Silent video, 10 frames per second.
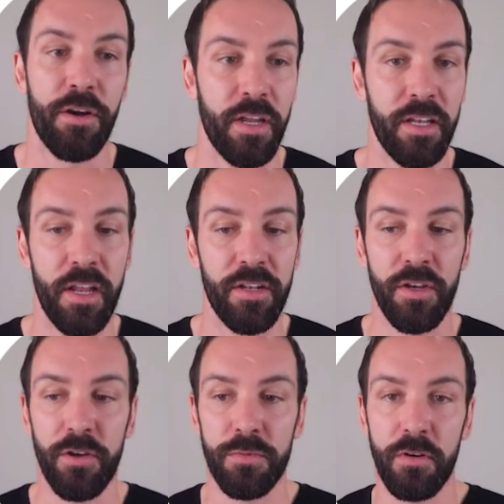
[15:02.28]
in
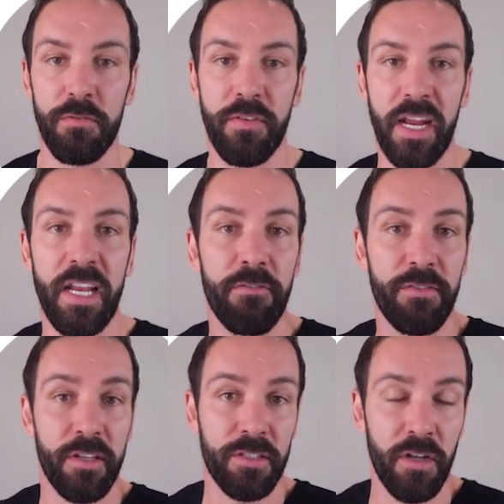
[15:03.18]
terms of any
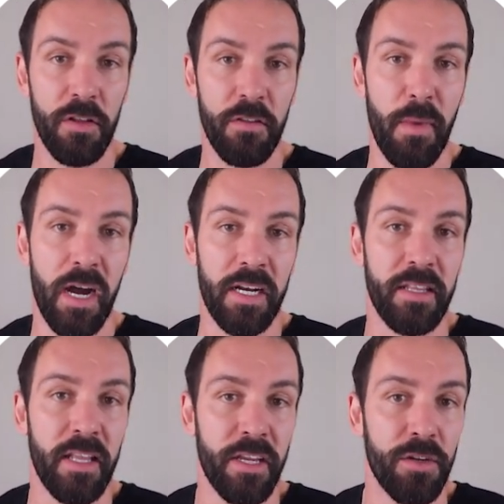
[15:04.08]
other style of marketing
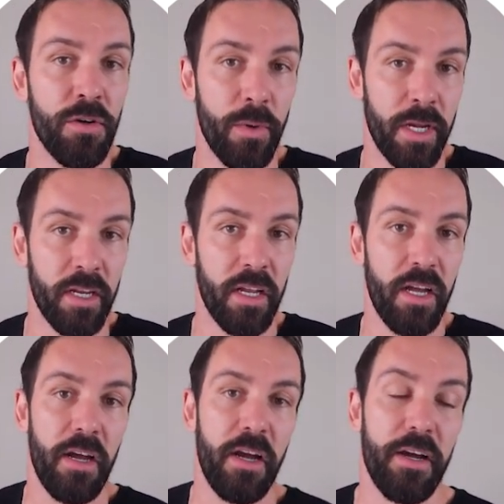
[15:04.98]
that you're doing?
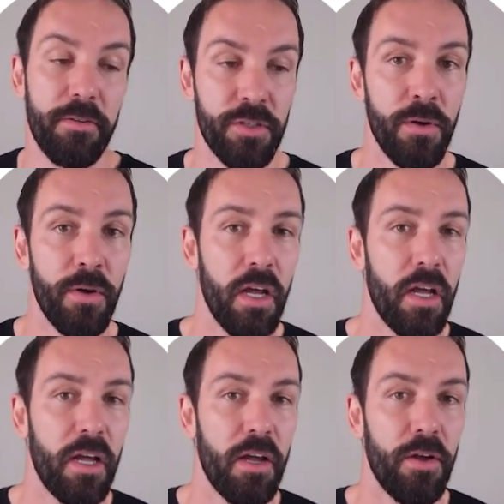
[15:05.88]
So
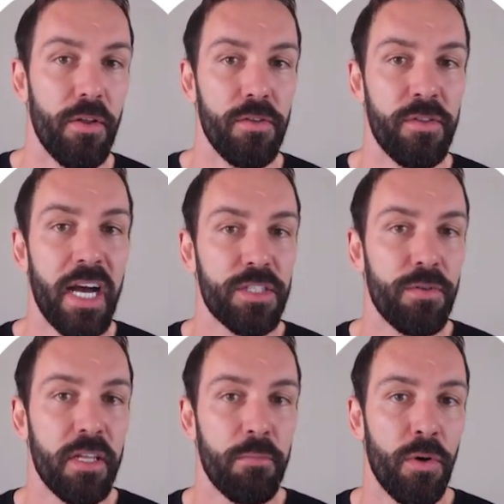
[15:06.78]
that's
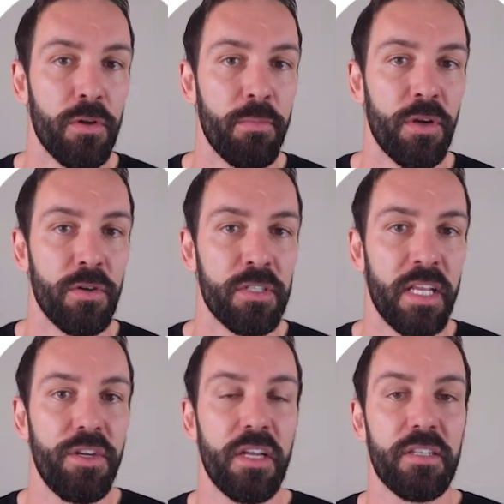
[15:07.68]
really important, because then
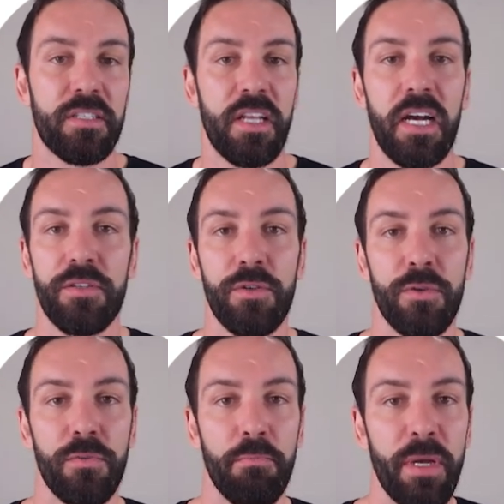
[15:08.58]
you can start
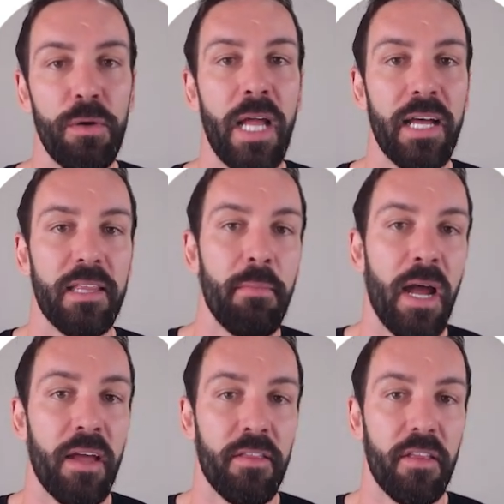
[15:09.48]
to build out the
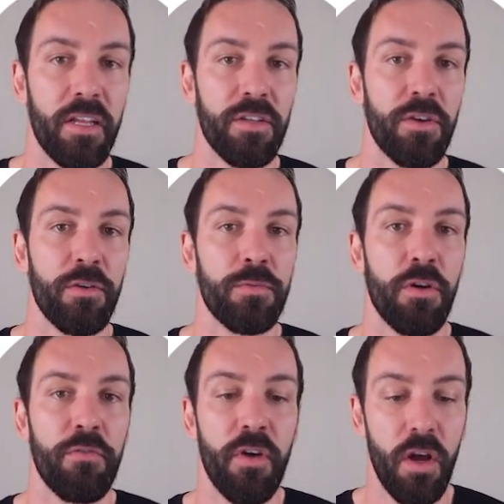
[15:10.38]
math in terms
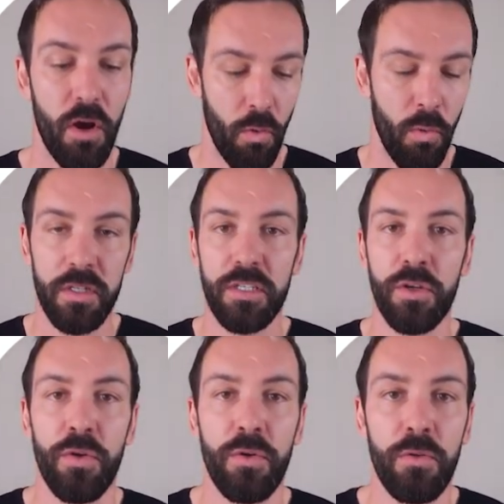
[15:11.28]
of what does a
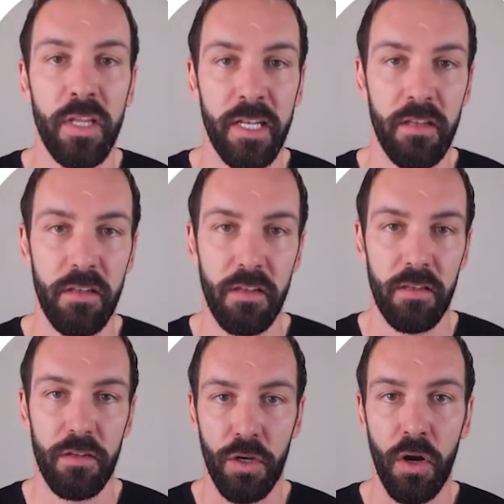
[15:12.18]
Google lead
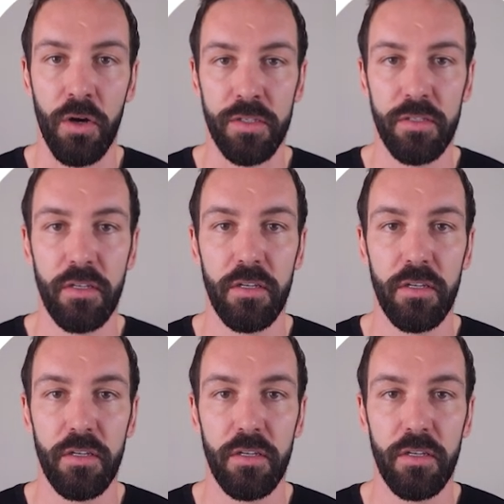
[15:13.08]
cost